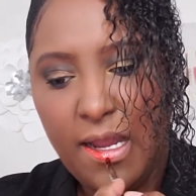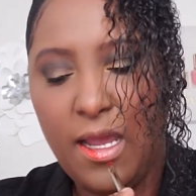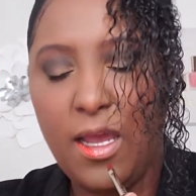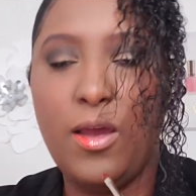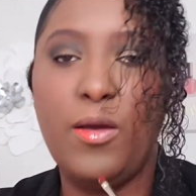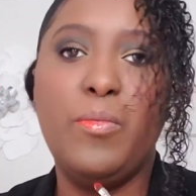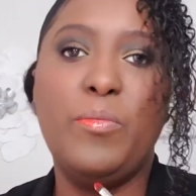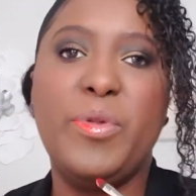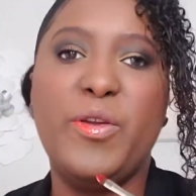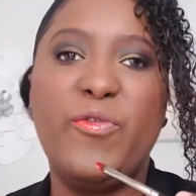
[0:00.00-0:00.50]

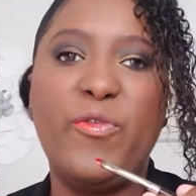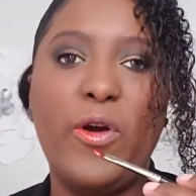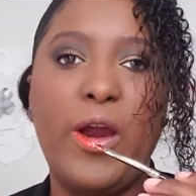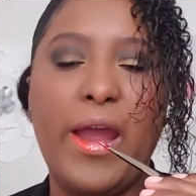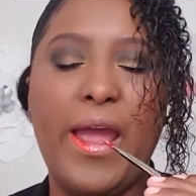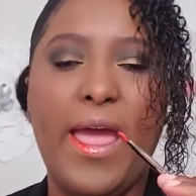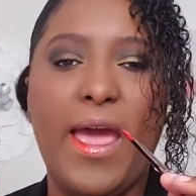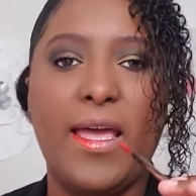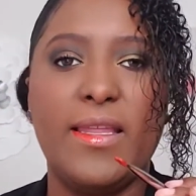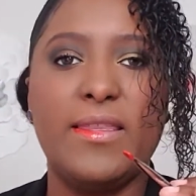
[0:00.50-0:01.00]
Oh, before
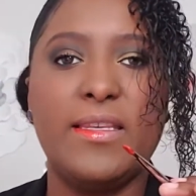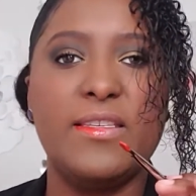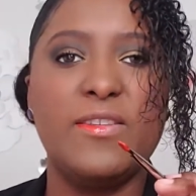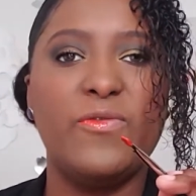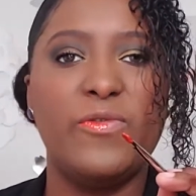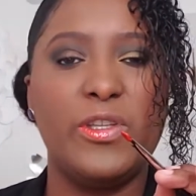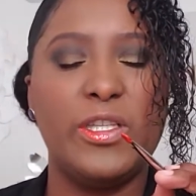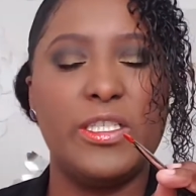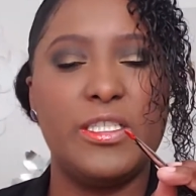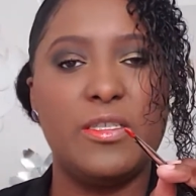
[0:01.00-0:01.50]
I add this
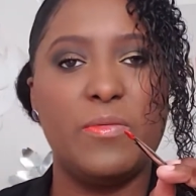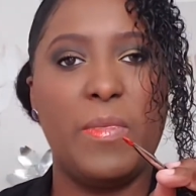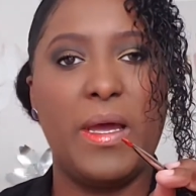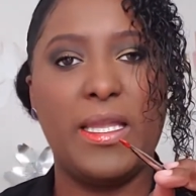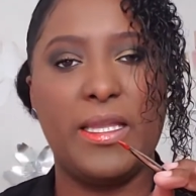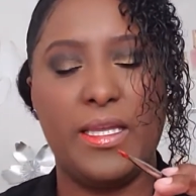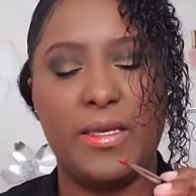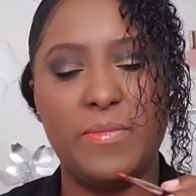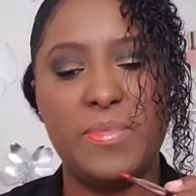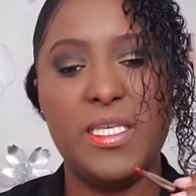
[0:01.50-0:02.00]
fully to my
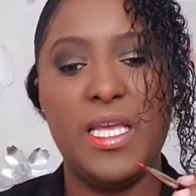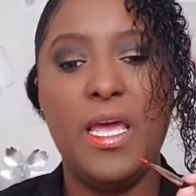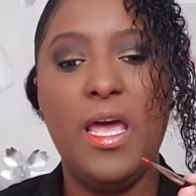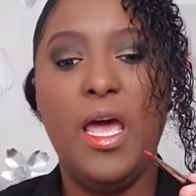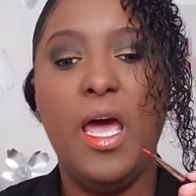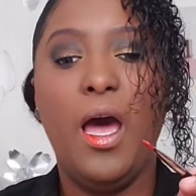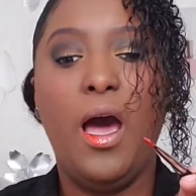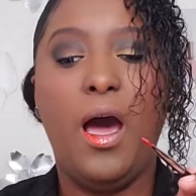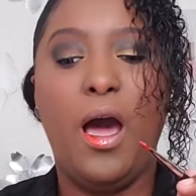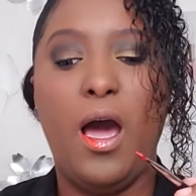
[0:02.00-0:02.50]
lips,
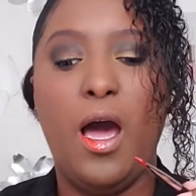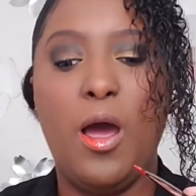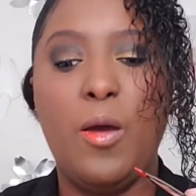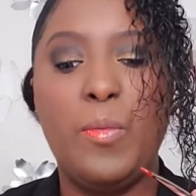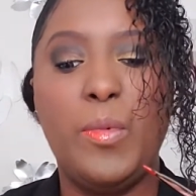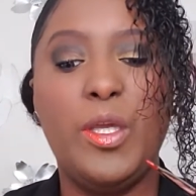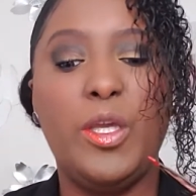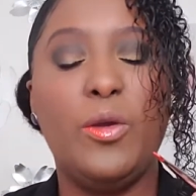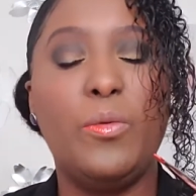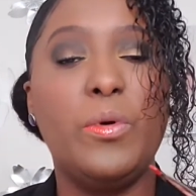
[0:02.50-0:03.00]

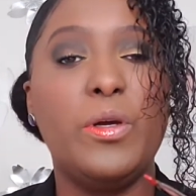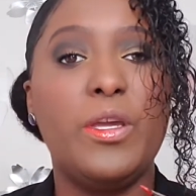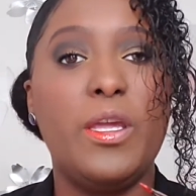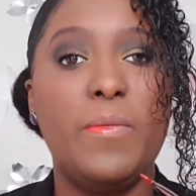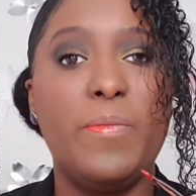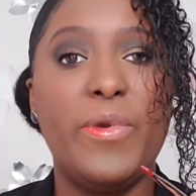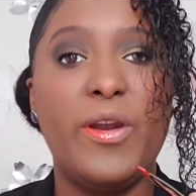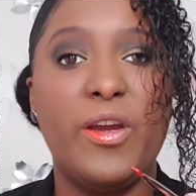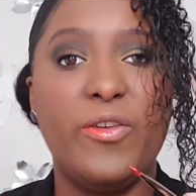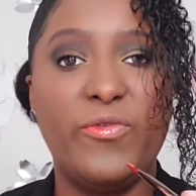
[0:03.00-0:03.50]
you will
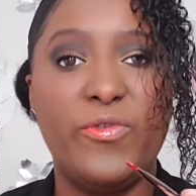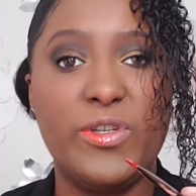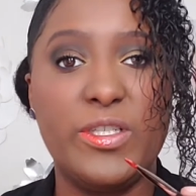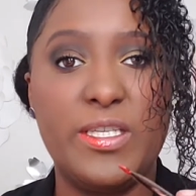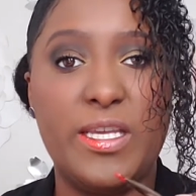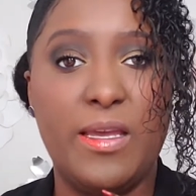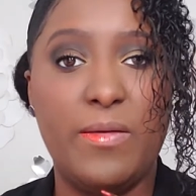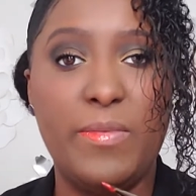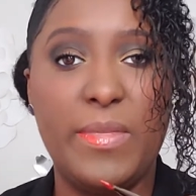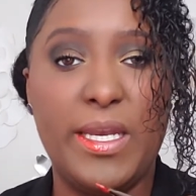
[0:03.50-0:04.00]
keep it on for
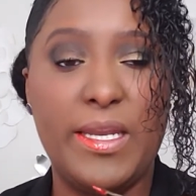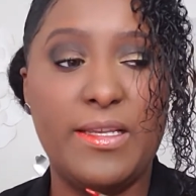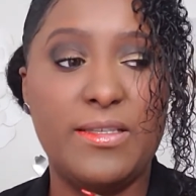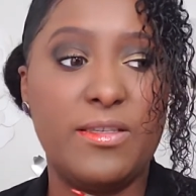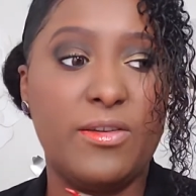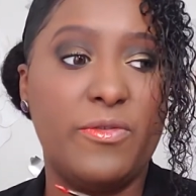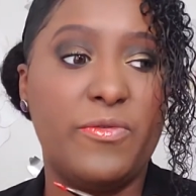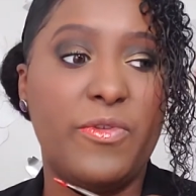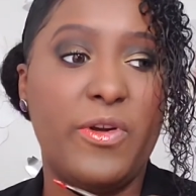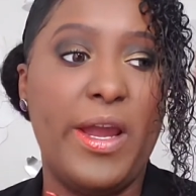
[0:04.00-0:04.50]
10 minutes
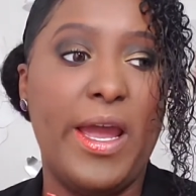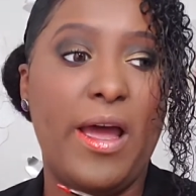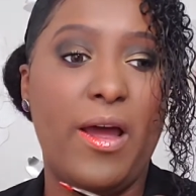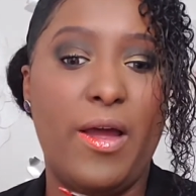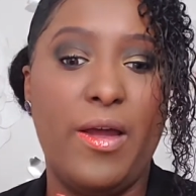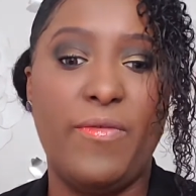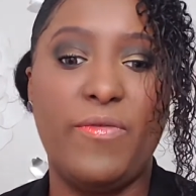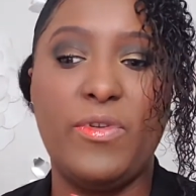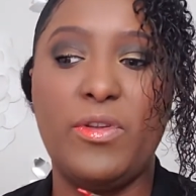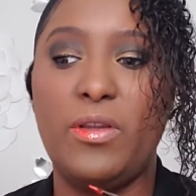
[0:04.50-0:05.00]
or for
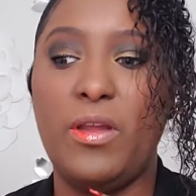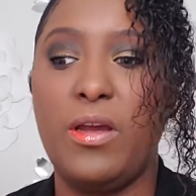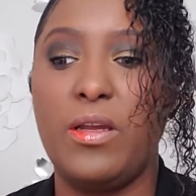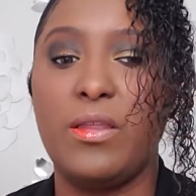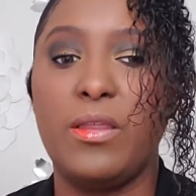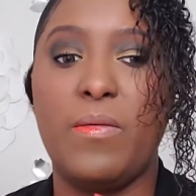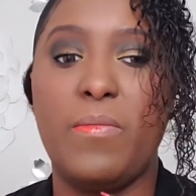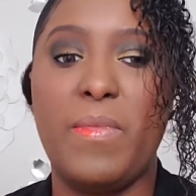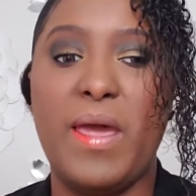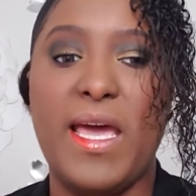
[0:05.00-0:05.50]
however
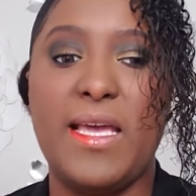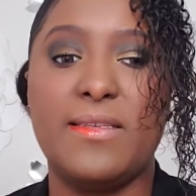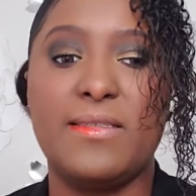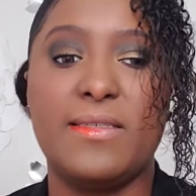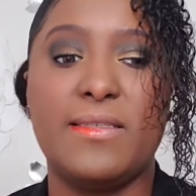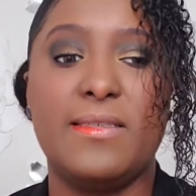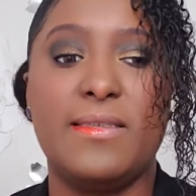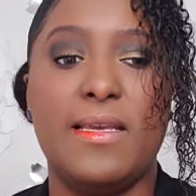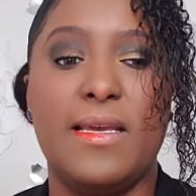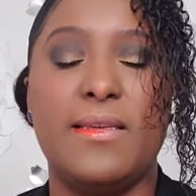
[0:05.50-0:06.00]
long the mask
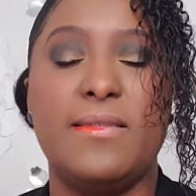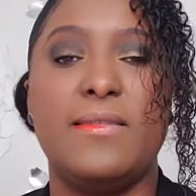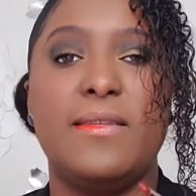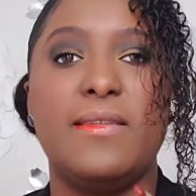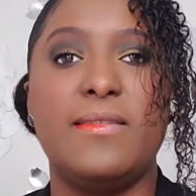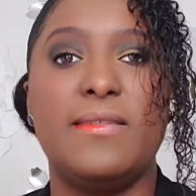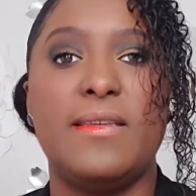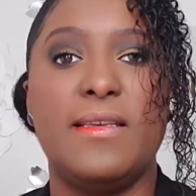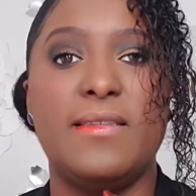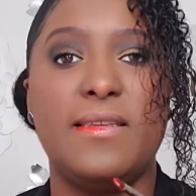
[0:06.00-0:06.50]
says.
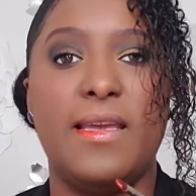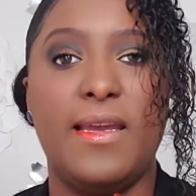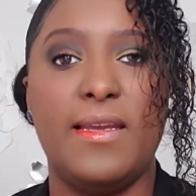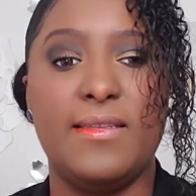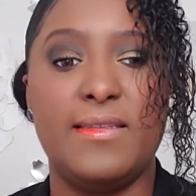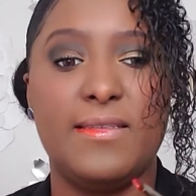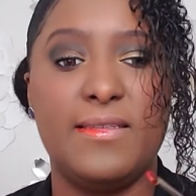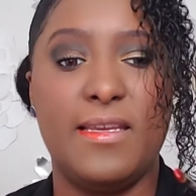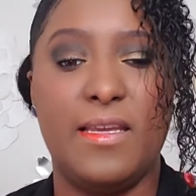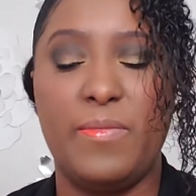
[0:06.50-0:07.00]
This says 8
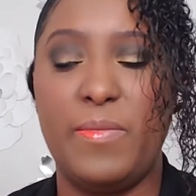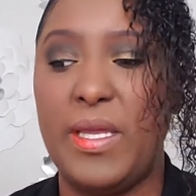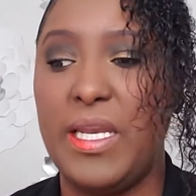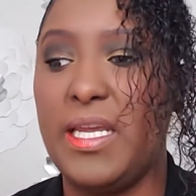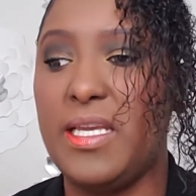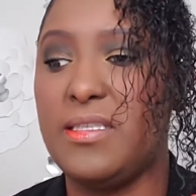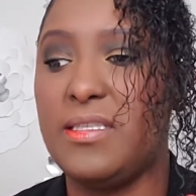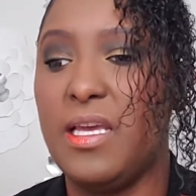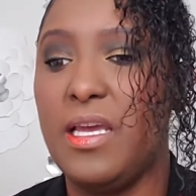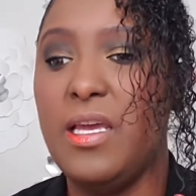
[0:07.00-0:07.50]
to 10
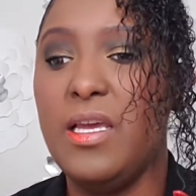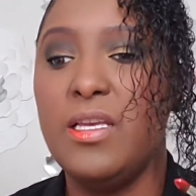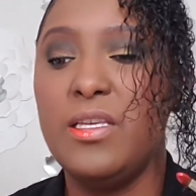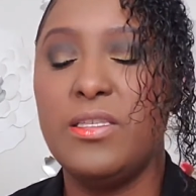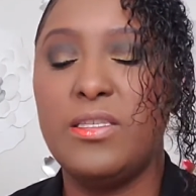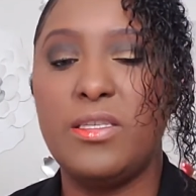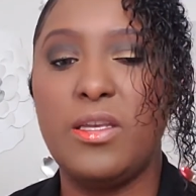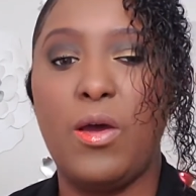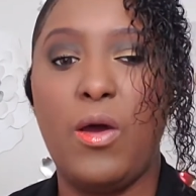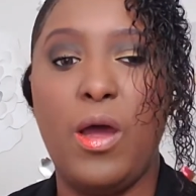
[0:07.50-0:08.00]
minutes.
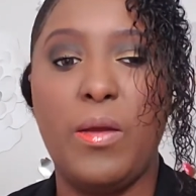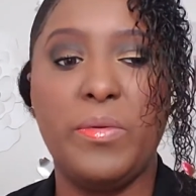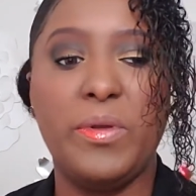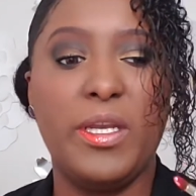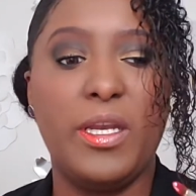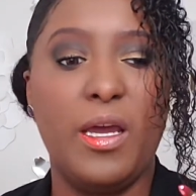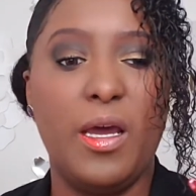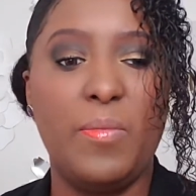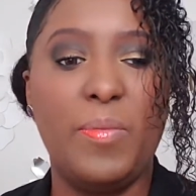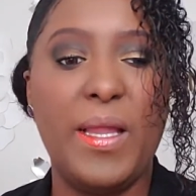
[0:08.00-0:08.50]
So I'm
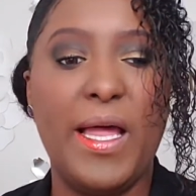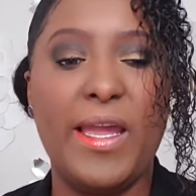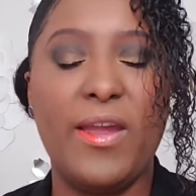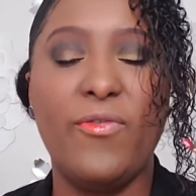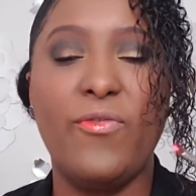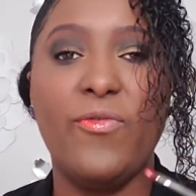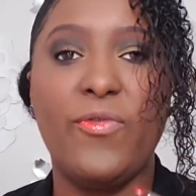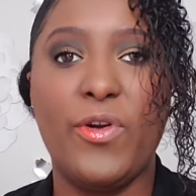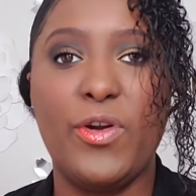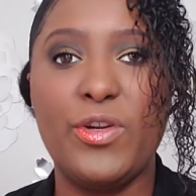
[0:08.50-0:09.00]
going to apply
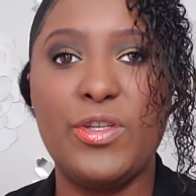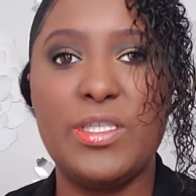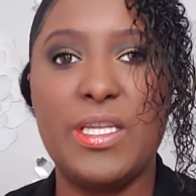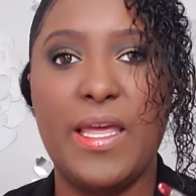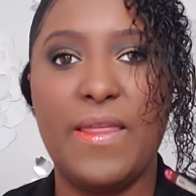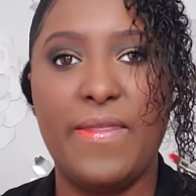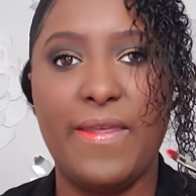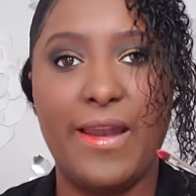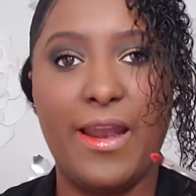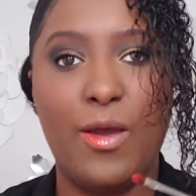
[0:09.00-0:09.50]
it first
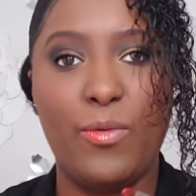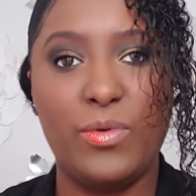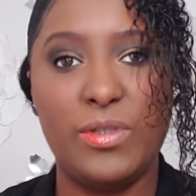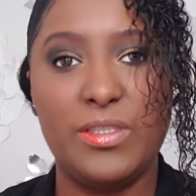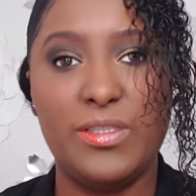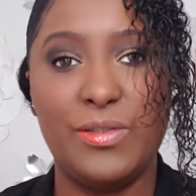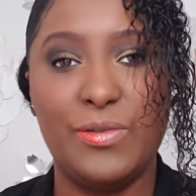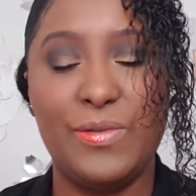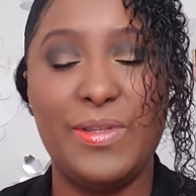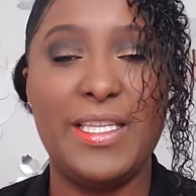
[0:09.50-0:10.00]
and then I will
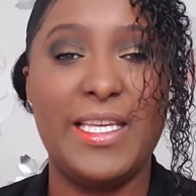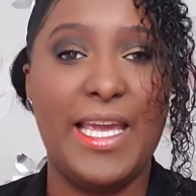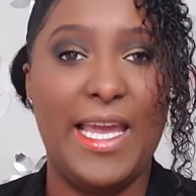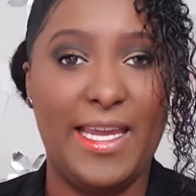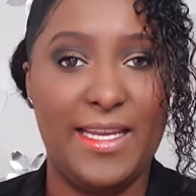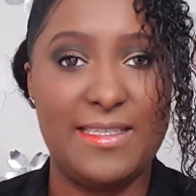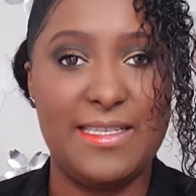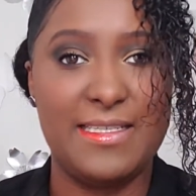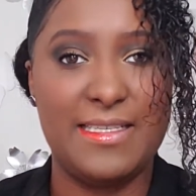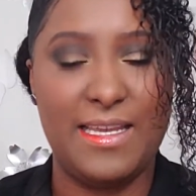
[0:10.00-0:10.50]
do the
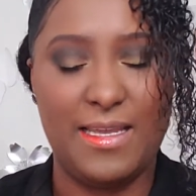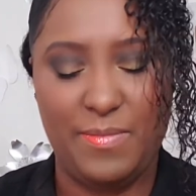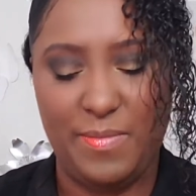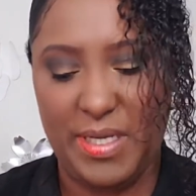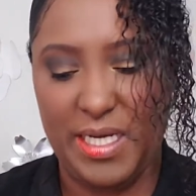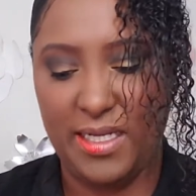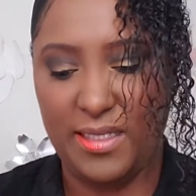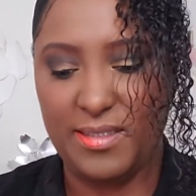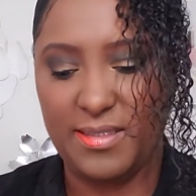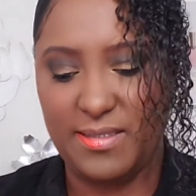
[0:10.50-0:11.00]
8 to 10
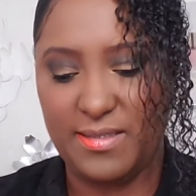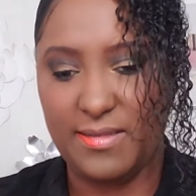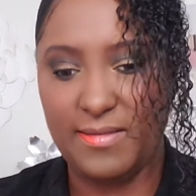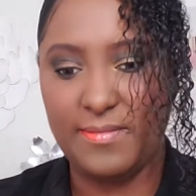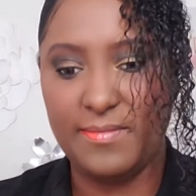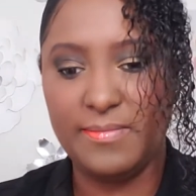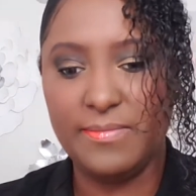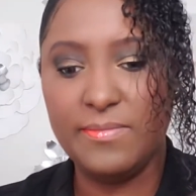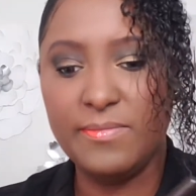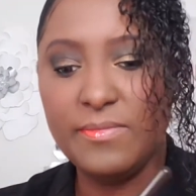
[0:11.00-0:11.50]
minutes.
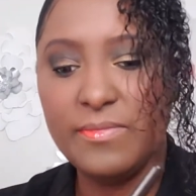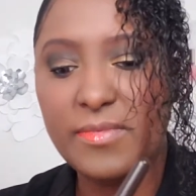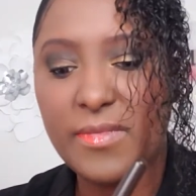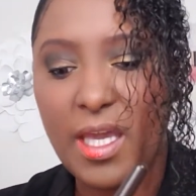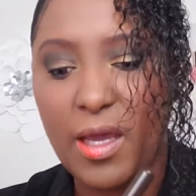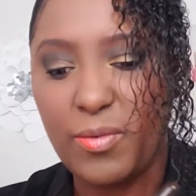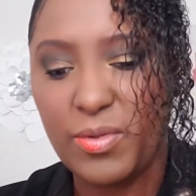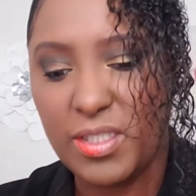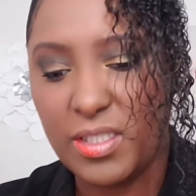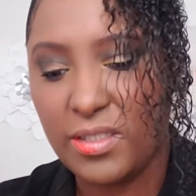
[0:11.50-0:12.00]

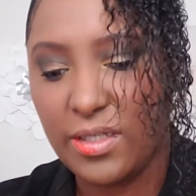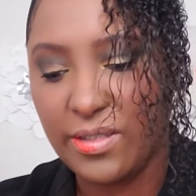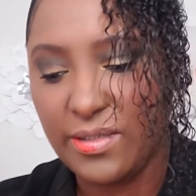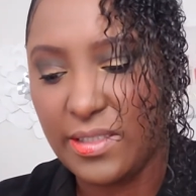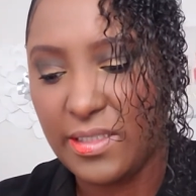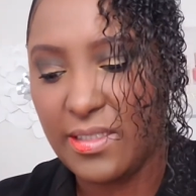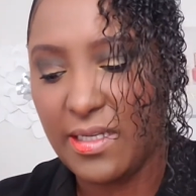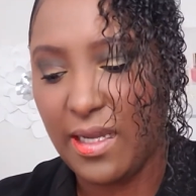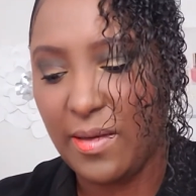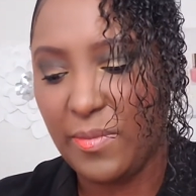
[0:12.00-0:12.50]
I will start
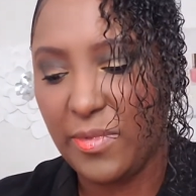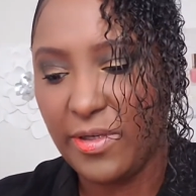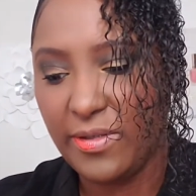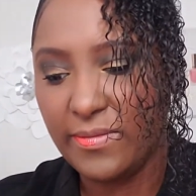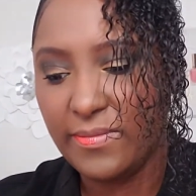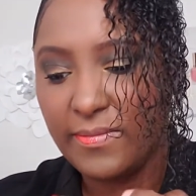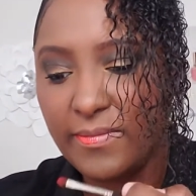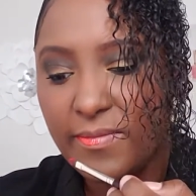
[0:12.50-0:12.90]
the timer.